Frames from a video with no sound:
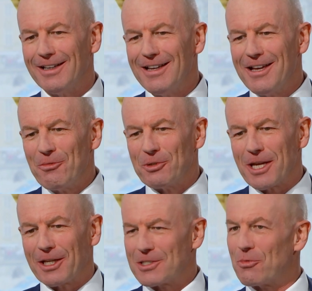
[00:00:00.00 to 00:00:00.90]
will
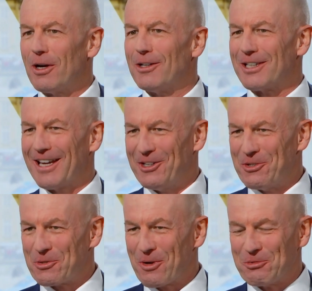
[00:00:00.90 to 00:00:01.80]
take us a while to get
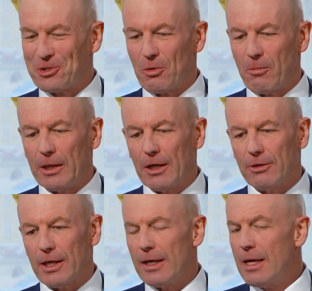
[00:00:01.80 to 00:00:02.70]
used to, I'm sure, when we
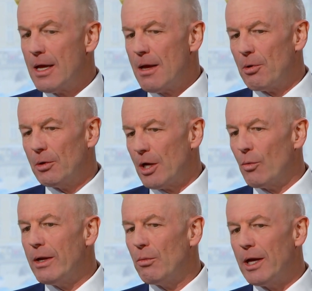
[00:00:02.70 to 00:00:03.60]
go there. But
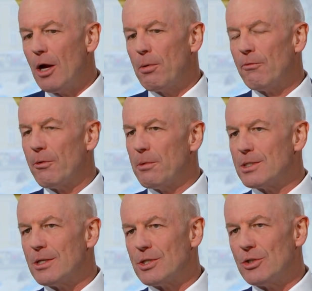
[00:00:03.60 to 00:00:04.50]
no, we opened for
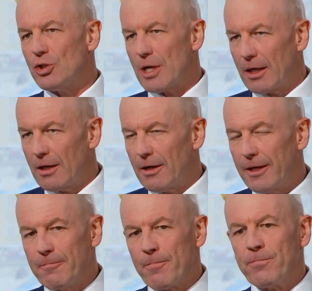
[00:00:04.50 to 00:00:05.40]
business in
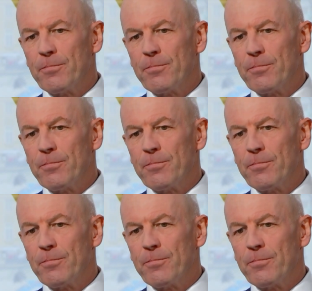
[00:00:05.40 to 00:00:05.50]
Shanghai.